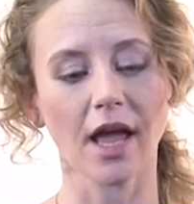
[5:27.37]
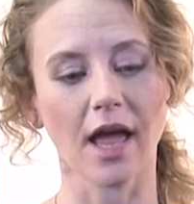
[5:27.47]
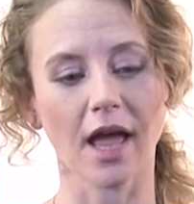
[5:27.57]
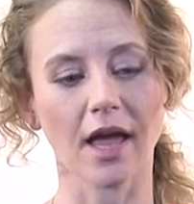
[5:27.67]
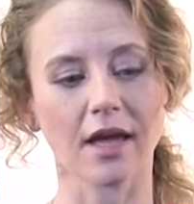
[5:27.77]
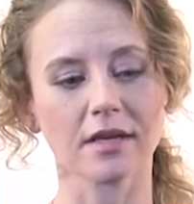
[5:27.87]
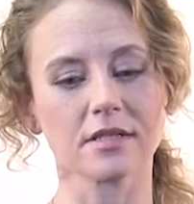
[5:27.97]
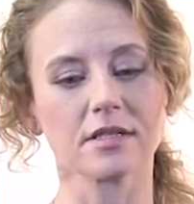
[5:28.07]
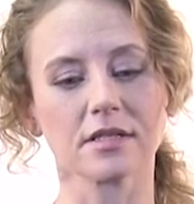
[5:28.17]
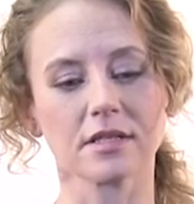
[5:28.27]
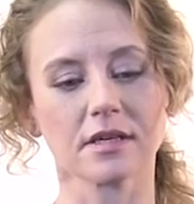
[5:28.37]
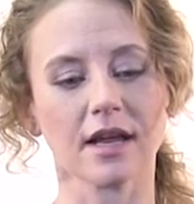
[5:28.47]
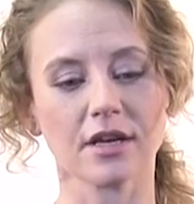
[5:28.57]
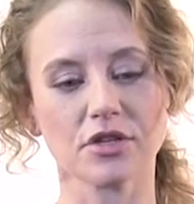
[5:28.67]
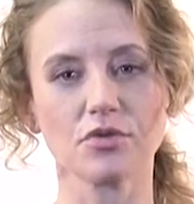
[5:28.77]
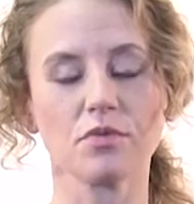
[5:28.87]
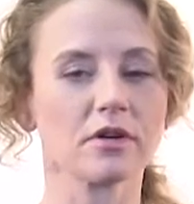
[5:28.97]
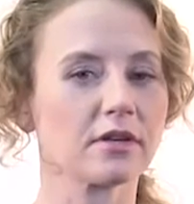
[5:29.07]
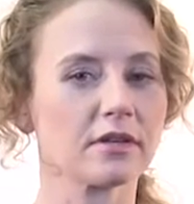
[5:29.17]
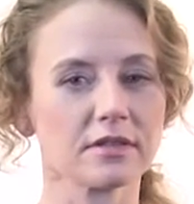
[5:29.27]
And as you
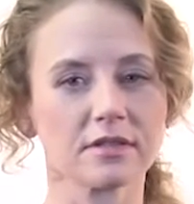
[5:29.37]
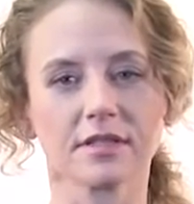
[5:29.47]
were